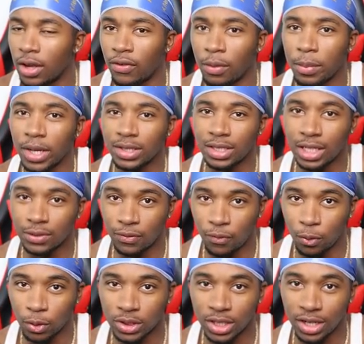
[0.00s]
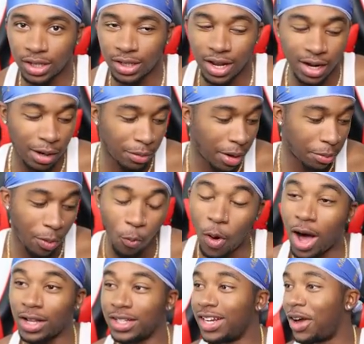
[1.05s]
If her bedtime's before 10 o'clock, I'm, I'm
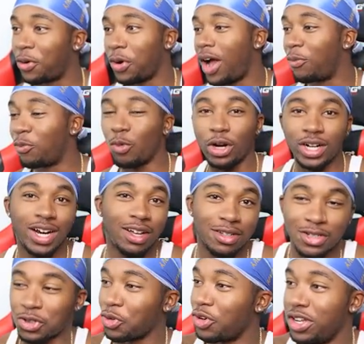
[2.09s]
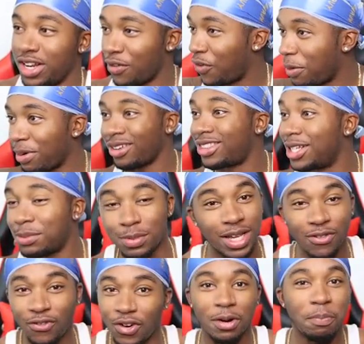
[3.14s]
wilding out. I'm running out the screen. If her birthday,
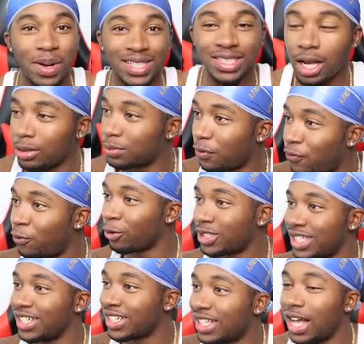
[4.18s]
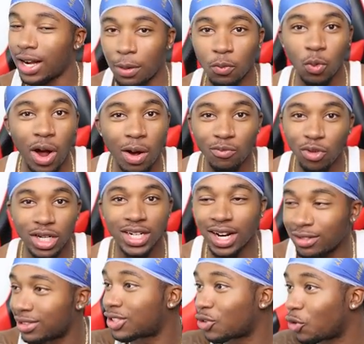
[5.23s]
if her bedtime's before 10 o'clock, I'm, I'm running
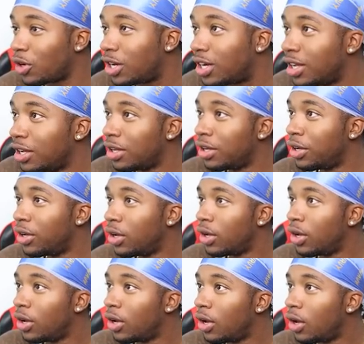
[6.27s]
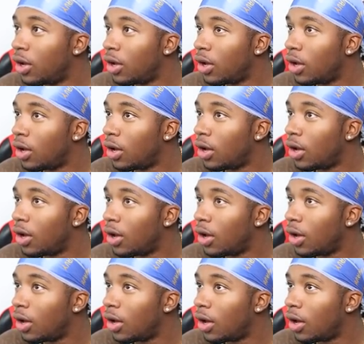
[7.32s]
out the screen.
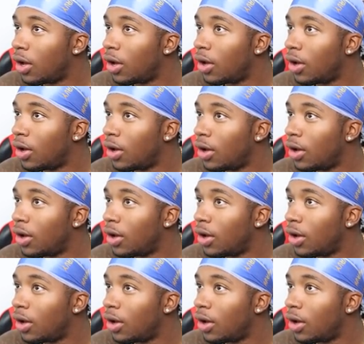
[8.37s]
Ten. If you